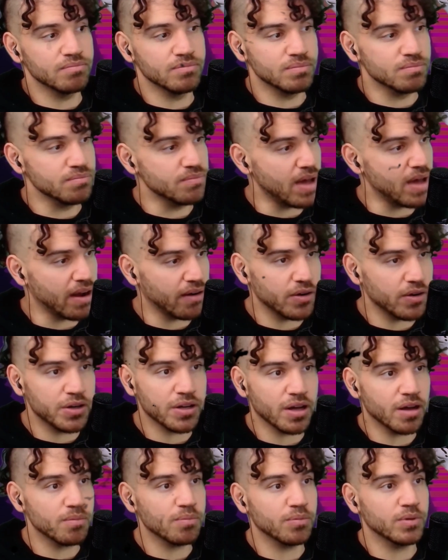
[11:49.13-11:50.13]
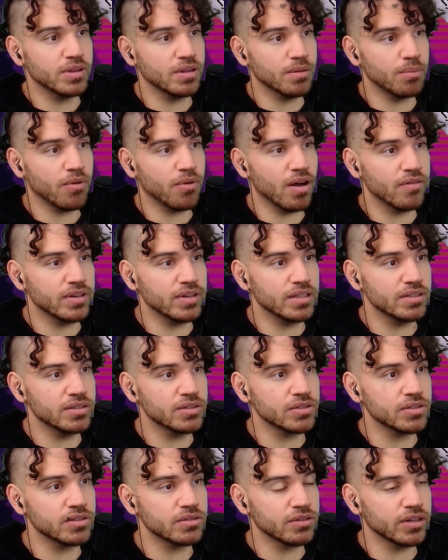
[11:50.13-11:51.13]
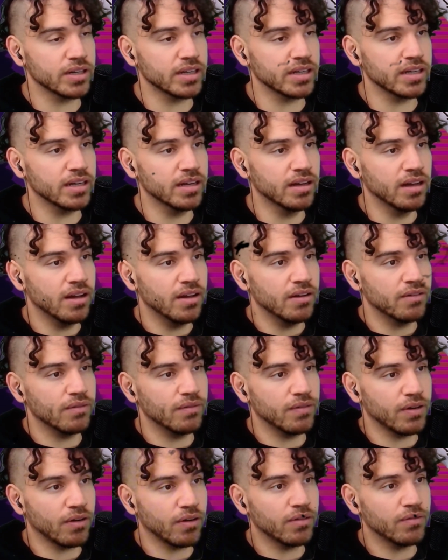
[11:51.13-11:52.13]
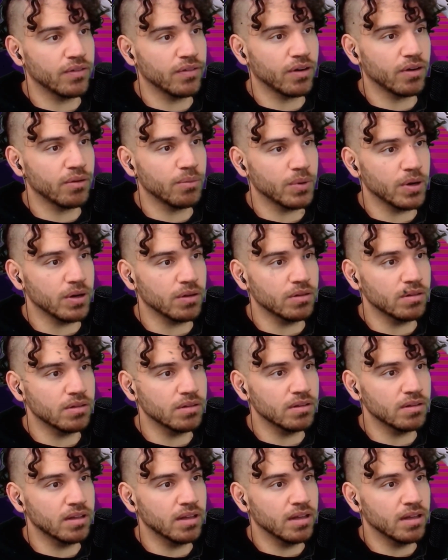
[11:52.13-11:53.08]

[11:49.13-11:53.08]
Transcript: married up with the private industry very, very well